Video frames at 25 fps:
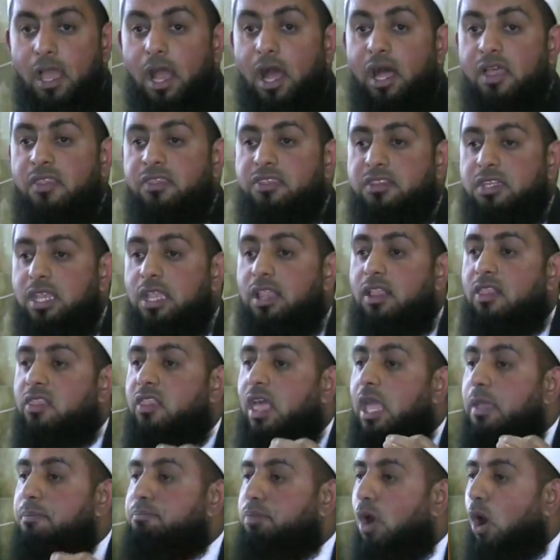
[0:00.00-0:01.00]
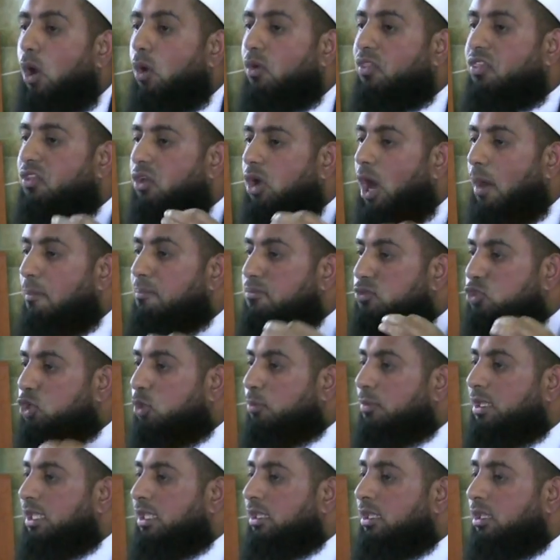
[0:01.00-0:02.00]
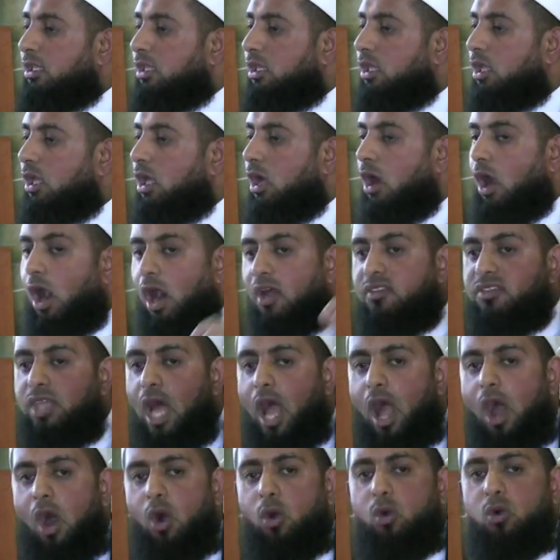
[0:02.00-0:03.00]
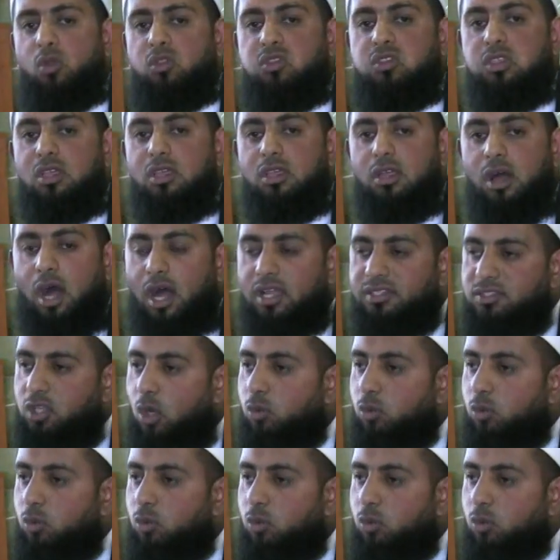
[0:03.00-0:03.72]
until they both come to me on the hawd on